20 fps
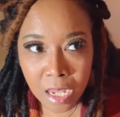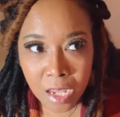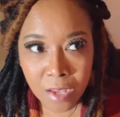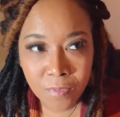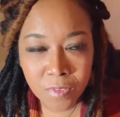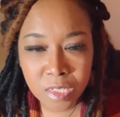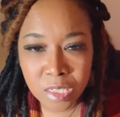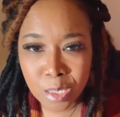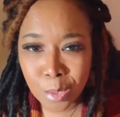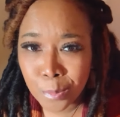For
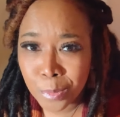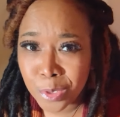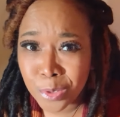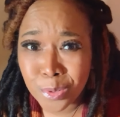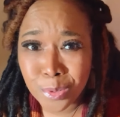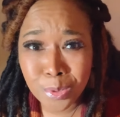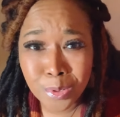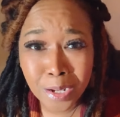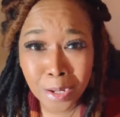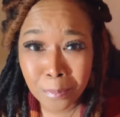some of you,
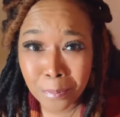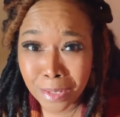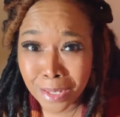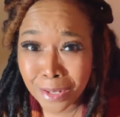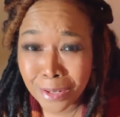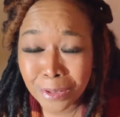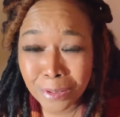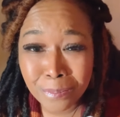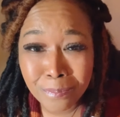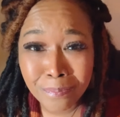you done been
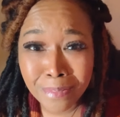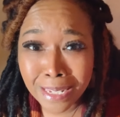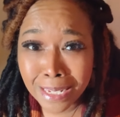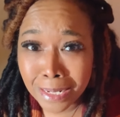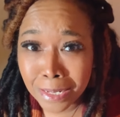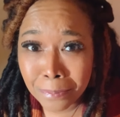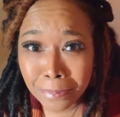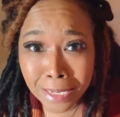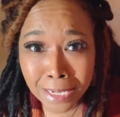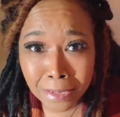here
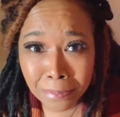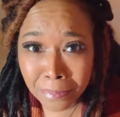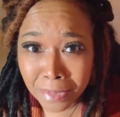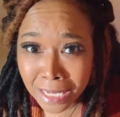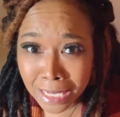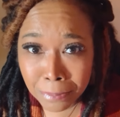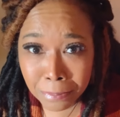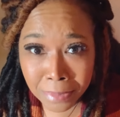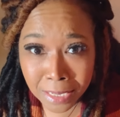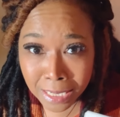many, many,
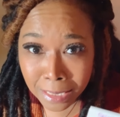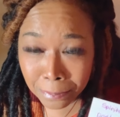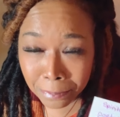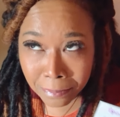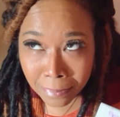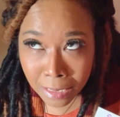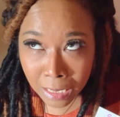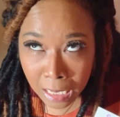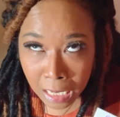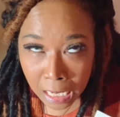many, many,
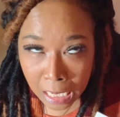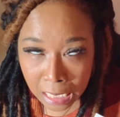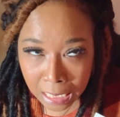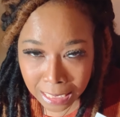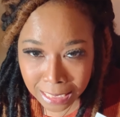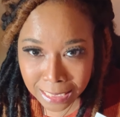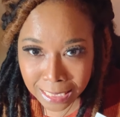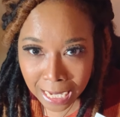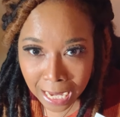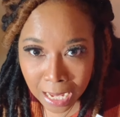
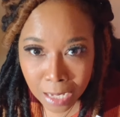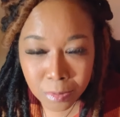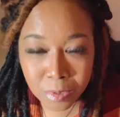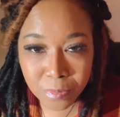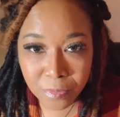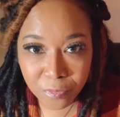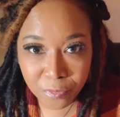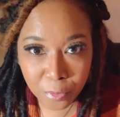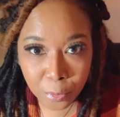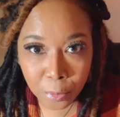many times
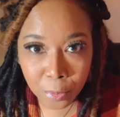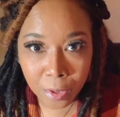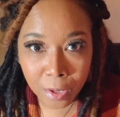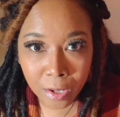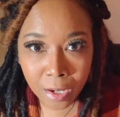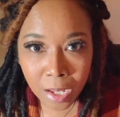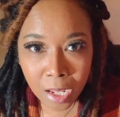before.